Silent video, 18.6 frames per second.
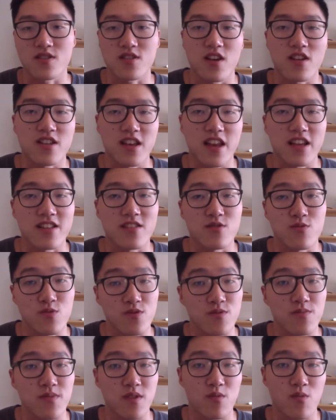certain electives
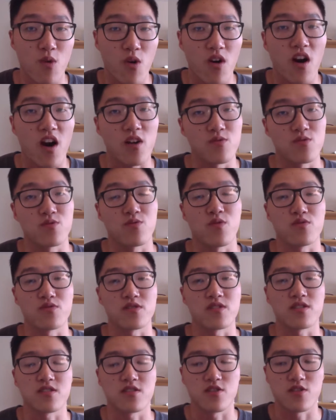wouldn't be what I would want
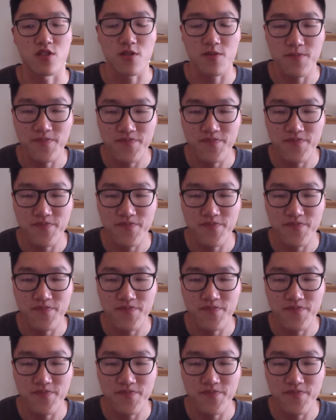to do.